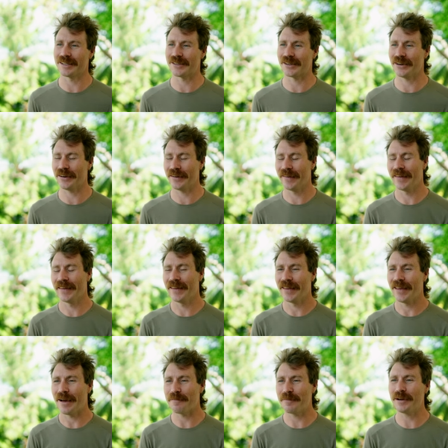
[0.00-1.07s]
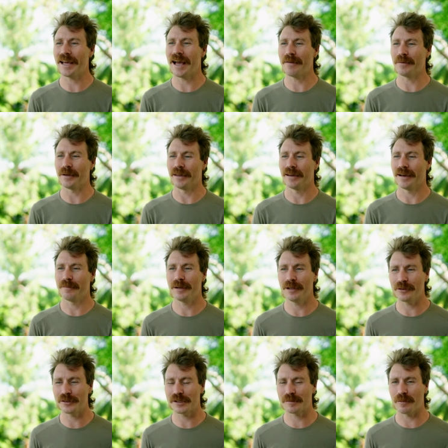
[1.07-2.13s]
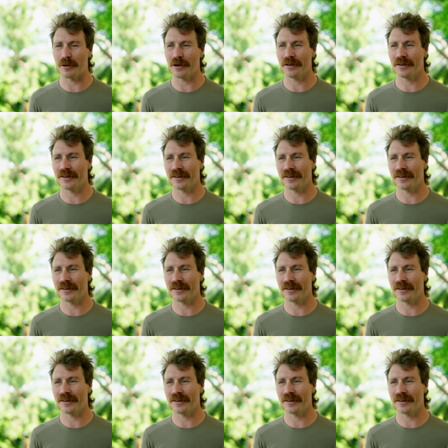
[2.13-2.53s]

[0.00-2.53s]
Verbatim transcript: So I'm pretty happy. I'm in a good spot.